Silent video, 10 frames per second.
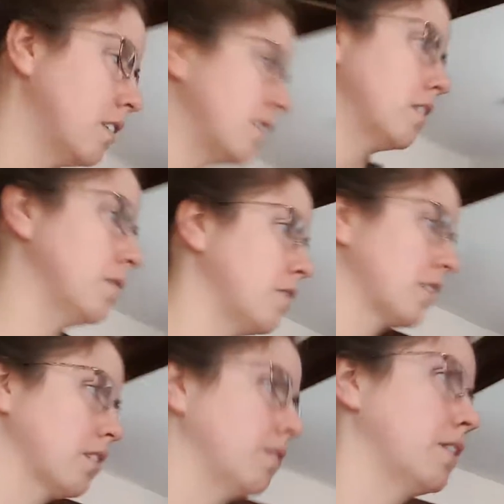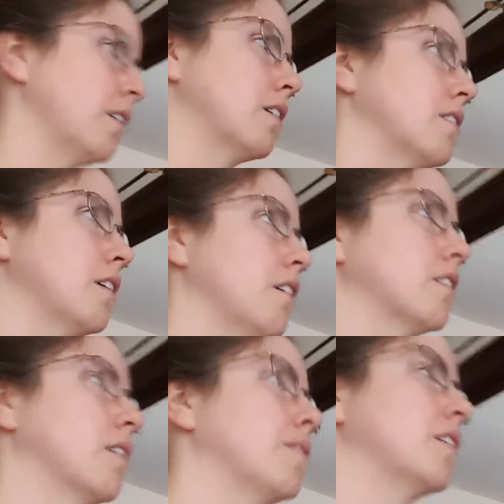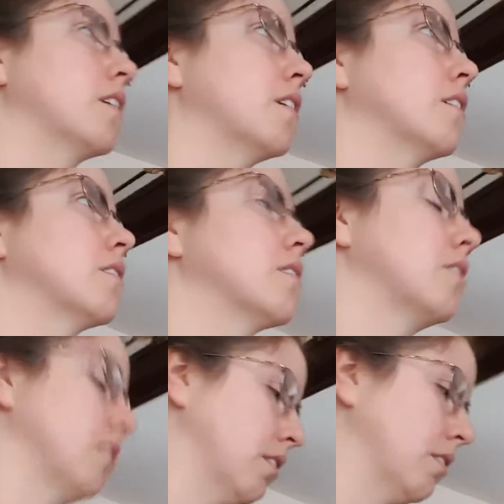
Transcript: So I'm just going to wear a tank top today. So.